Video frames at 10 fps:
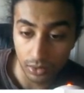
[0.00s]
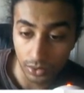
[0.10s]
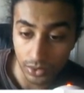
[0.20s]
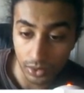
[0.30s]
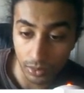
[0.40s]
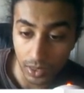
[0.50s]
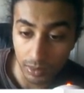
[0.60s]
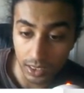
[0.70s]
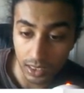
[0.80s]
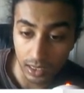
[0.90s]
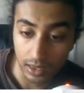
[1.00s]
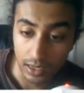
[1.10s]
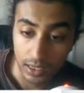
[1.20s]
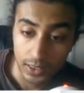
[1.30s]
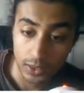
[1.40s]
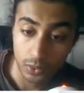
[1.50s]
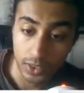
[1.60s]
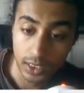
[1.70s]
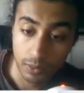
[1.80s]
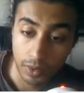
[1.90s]
also maybe here. So
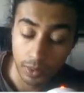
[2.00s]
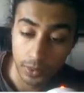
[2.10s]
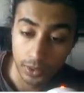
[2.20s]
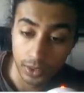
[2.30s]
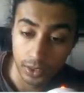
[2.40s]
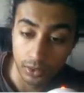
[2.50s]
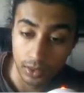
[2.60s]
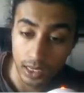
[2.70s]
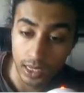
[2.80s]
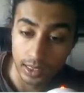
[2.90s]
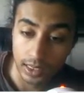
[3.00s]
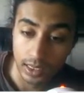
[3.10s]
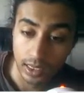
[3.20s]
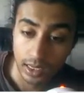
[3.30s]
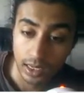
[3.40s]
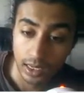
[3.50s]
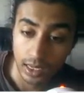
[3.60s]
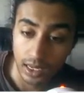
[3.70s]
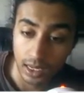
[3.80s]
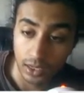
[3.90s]
what's the probability you get
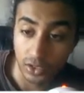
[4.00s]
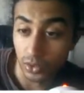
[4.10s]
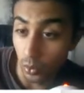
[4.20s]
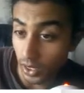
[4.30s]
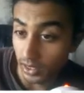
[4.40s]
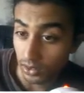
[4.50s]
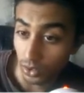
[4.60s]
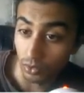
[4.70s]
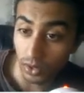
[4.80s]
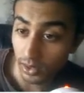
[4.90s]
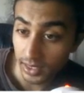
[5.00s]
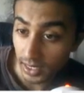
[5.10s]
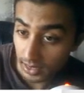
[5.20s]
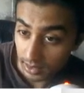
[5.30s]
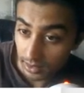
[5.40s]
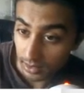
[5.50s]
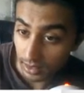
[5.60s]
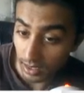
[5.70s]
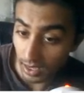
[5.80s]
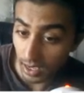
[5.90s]
just 1? So you roll a dice,
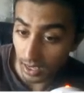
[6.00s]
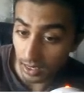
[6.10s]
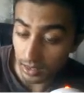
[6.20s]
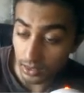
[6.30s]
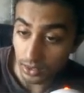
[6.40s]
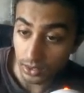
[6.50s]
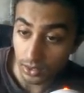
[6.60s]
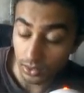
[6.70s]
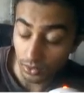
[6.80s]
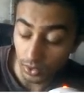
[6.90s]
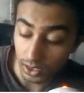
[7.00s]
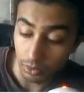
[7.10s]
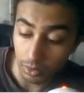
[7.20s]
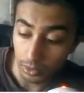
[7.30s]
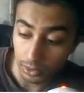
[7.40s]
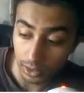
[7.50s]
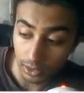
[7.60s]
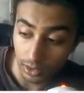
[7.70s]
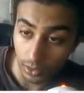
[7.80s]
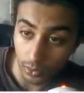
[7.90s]
and what's the probability
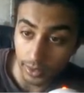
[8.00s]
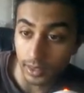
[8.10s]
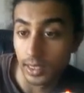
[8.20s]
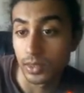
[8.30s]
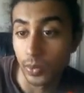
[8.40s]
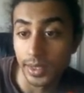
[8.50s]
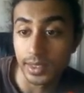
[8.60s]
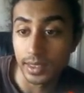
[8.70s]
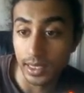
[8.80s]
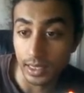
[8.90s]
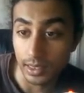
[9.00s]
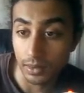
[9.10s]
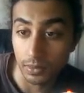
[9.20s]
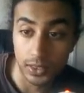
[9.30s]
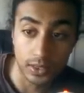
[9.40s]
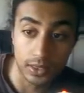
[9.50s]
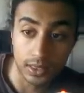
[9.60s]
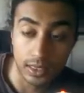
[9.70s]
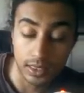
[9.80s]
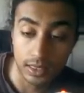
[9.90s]
you get 1? It's 1/6,
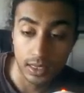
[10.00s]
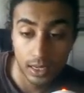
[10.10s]
because there's